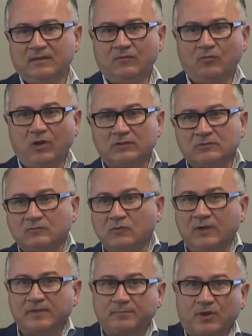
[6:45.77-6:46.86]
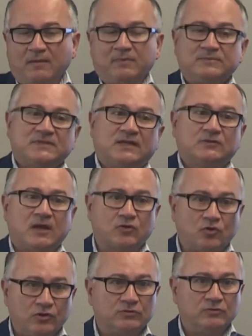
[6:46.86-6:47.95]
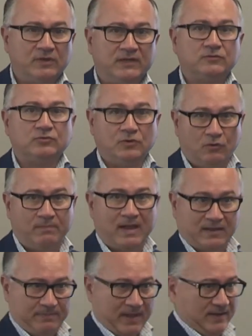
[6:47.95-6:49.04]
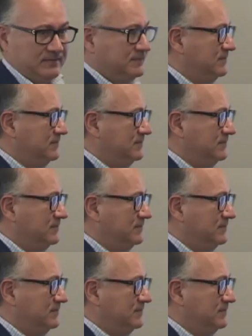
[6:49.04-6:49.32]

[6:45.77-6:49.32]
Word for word: What will the problems that are going to lead to low back pain?